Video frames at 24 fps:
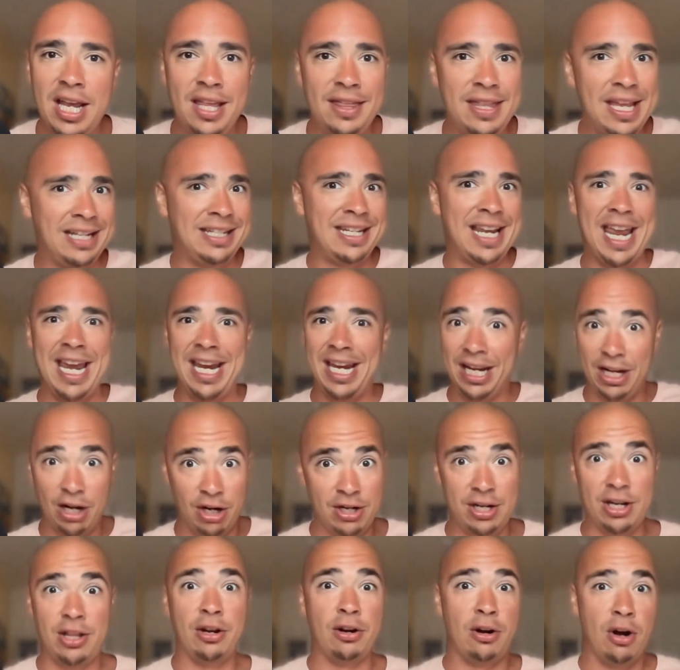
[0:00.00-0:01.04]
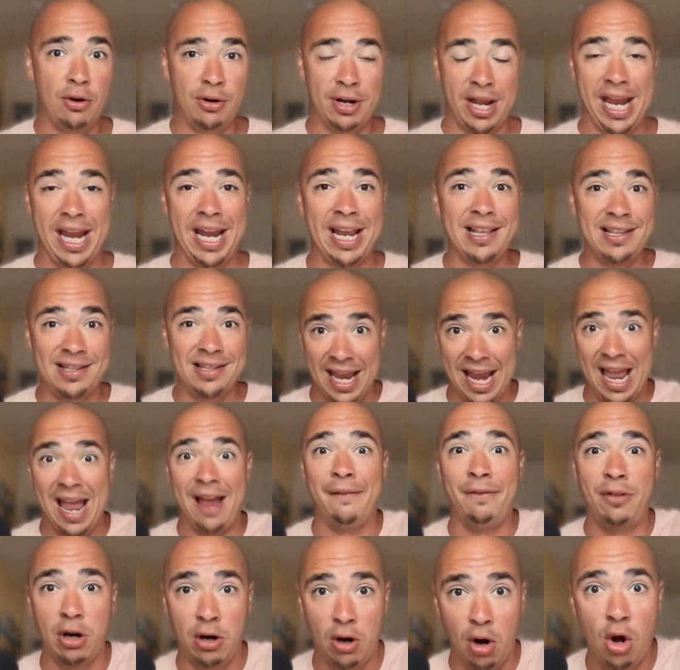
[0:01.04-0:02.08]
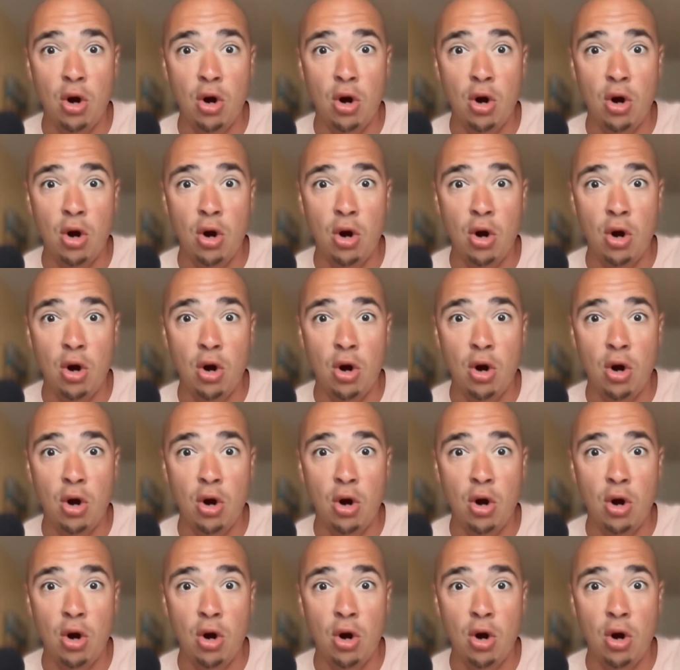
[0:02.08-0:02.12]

They take it into their own hands. They have their